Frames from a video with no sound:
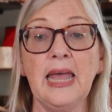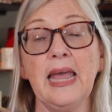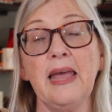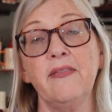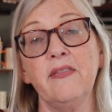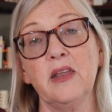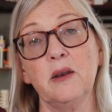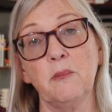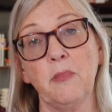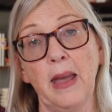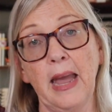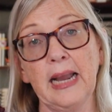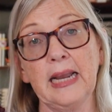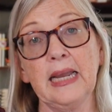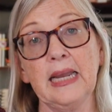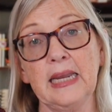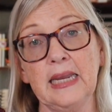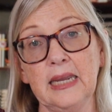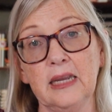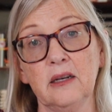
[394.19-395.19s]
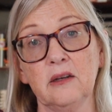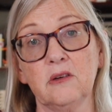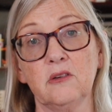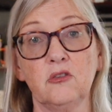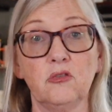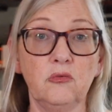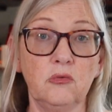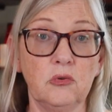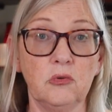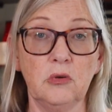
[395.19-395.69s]
and then back again
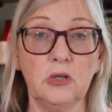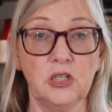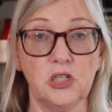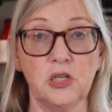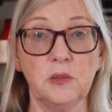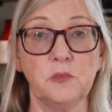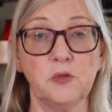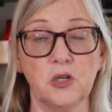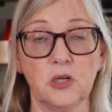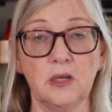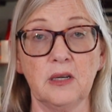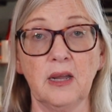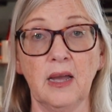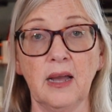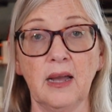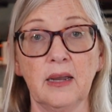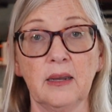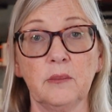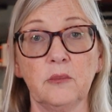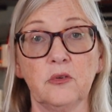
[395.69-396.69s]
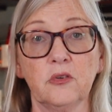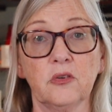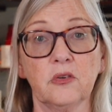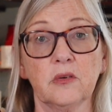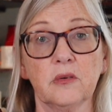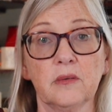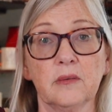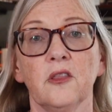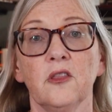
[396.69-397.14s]
to Egyptian times.